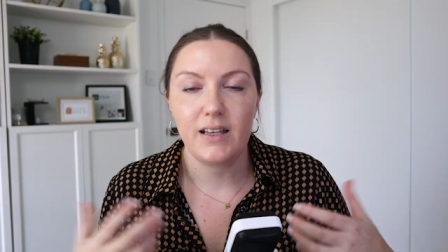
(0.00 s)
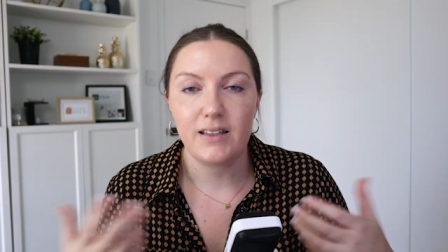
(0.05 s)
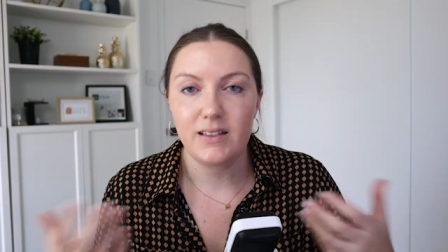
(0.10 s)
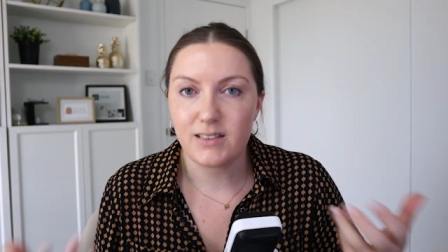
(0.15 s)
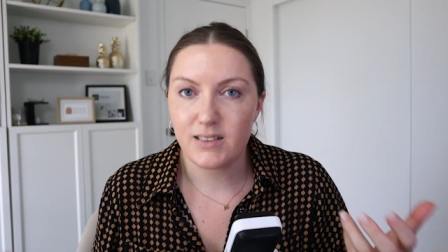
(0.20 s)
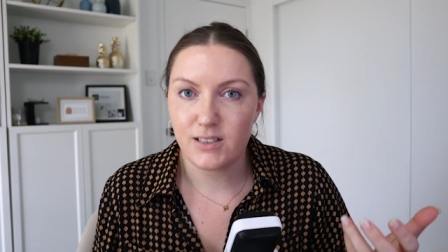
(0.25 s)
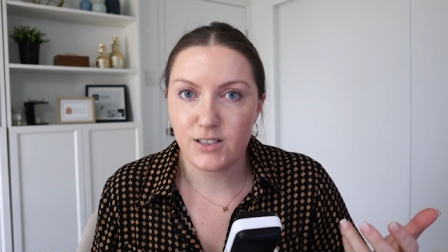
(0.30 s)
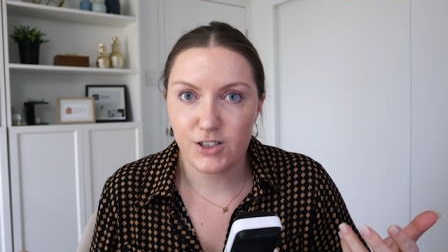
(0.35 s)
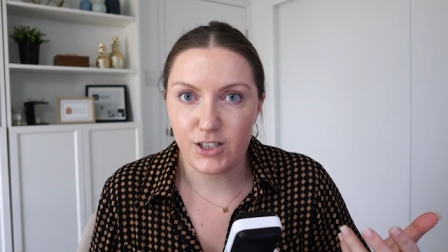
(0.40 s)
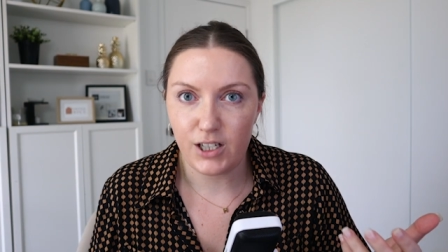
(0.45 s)
Now,
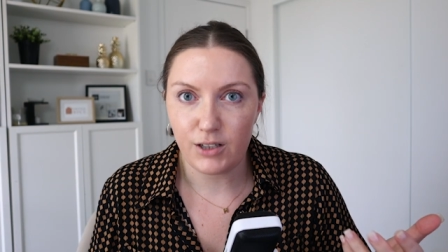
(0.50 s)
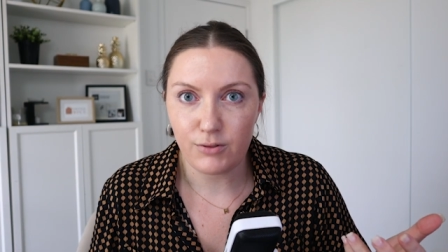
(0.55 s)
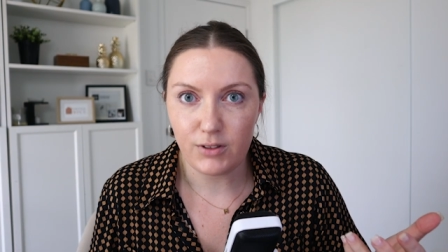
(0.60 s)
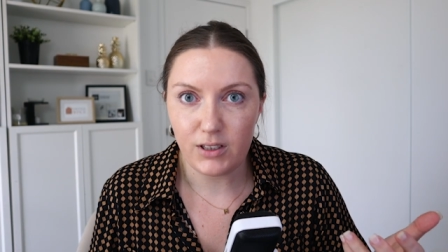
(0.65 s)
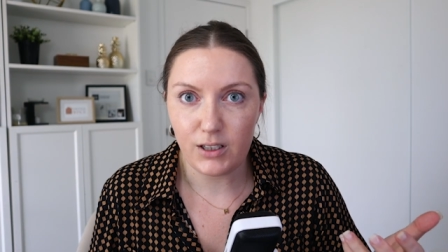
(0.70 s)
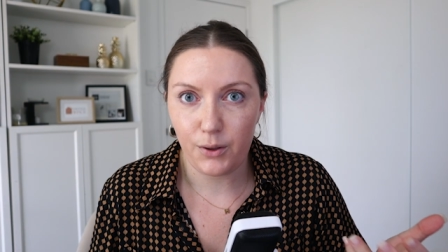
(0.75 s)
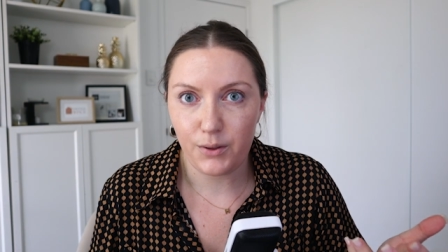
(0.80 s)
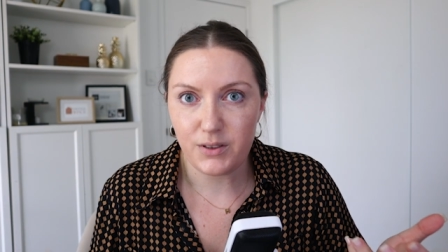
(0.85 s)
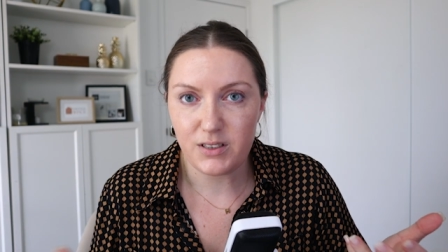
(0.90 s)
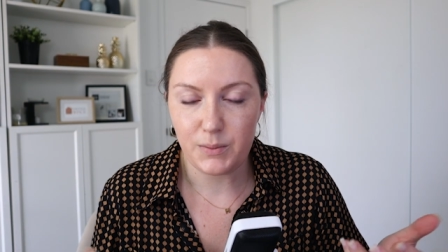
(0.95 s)
this is
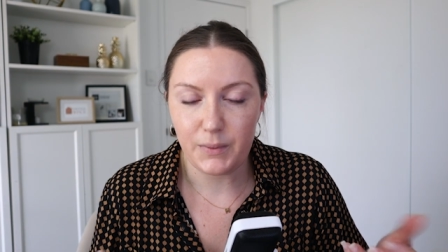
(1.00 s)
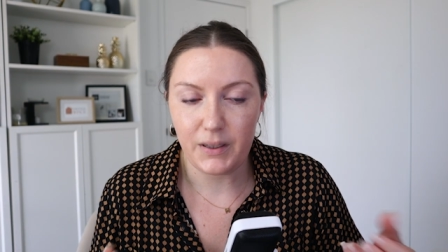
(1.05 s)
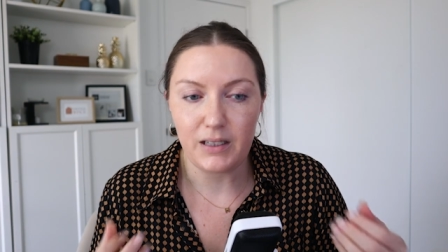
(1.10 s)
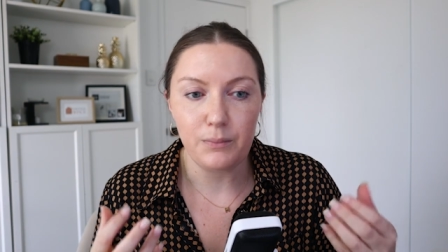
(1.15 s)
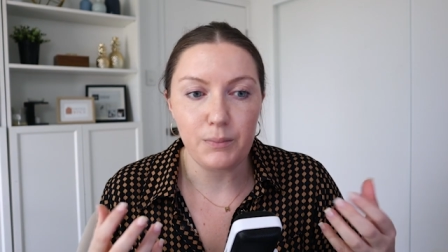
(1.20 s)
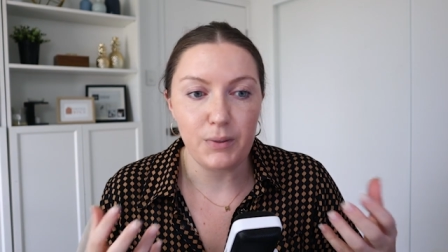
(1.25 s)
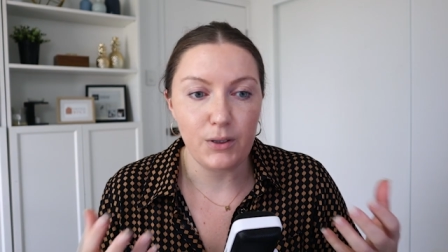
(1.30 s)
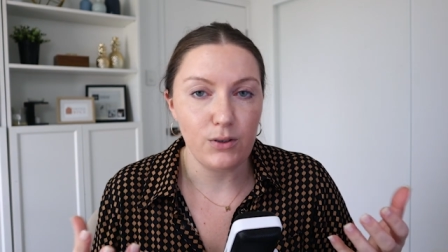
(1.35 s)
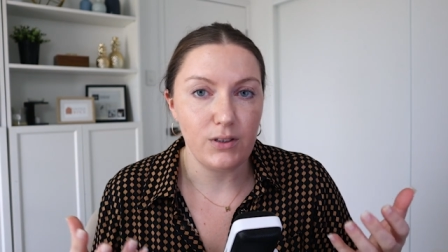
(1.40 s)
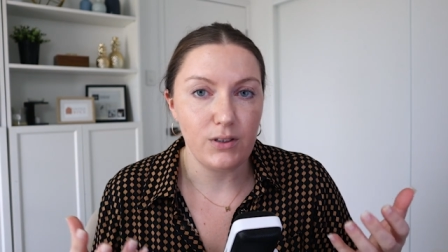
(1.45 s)
generally going to
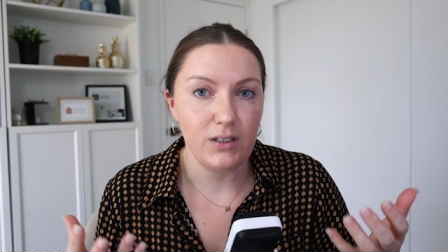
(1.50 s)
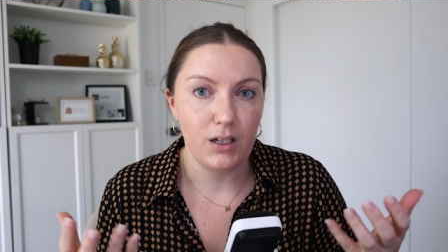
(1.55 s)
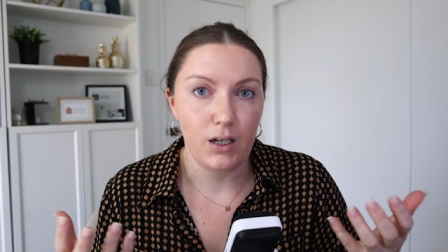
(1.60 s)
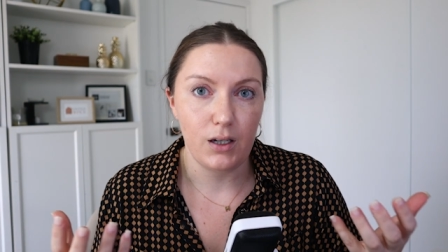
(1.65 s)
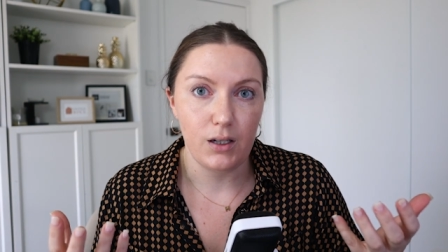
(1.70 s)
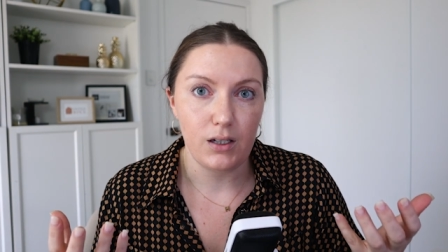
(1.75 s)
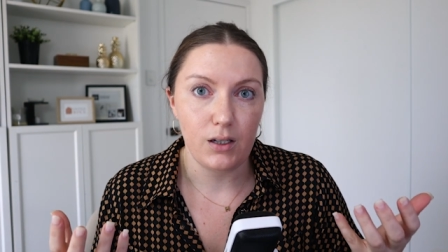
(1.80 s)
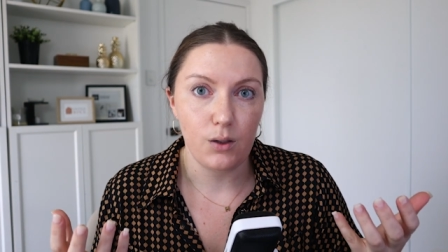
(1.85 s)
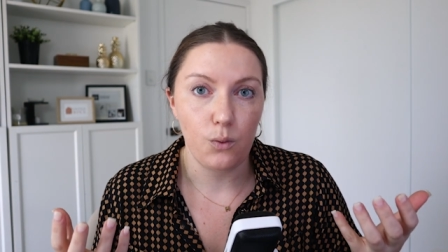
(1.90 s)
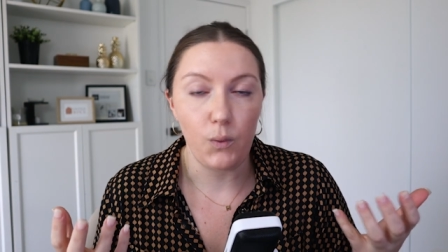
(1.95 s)
mean building
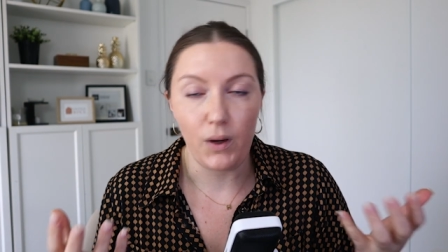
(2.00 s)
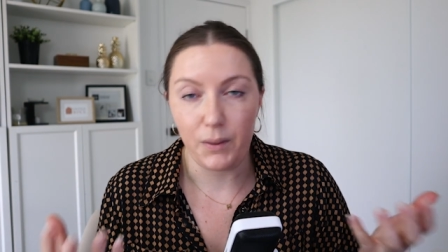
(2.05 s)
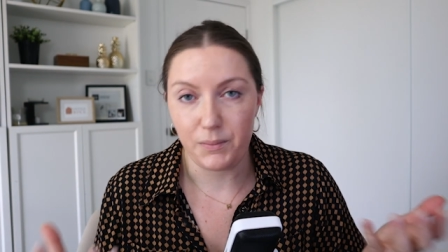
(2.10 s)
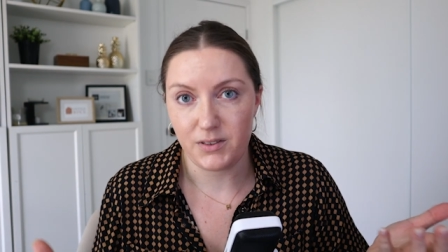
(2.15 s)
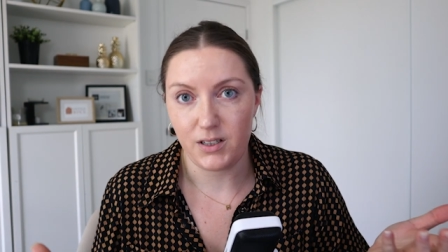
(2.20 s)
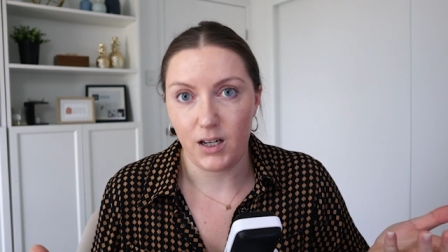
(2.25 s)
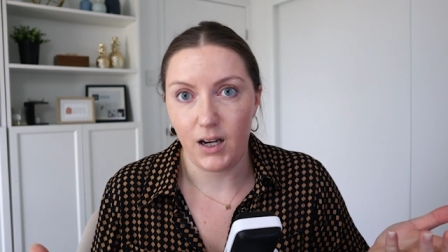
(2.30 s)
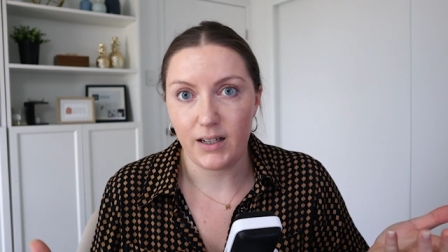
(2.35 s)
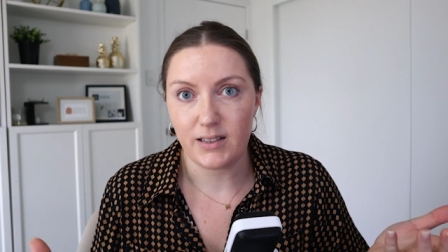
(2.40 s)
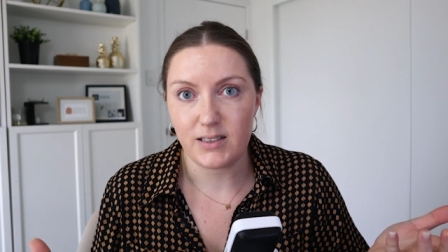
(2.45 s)
a
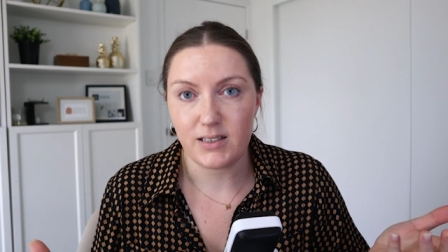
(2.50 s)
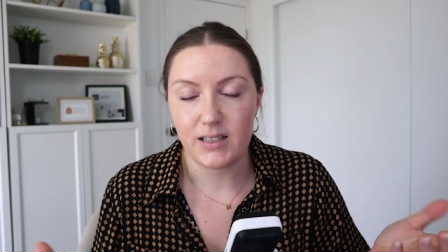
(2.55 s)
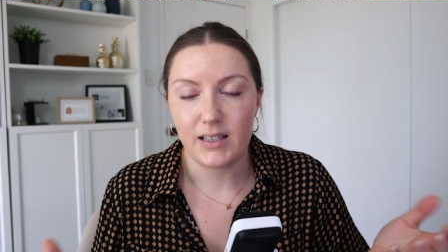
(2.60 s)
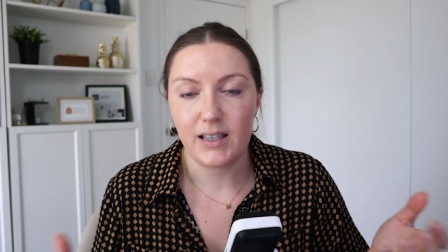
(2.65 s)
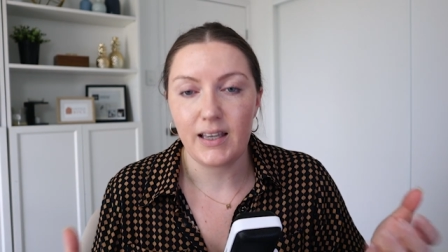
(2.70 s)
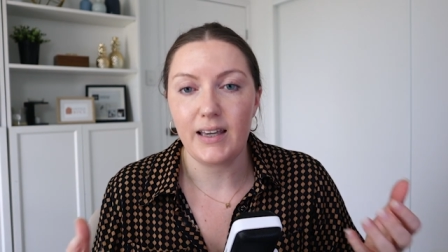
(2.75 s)
website.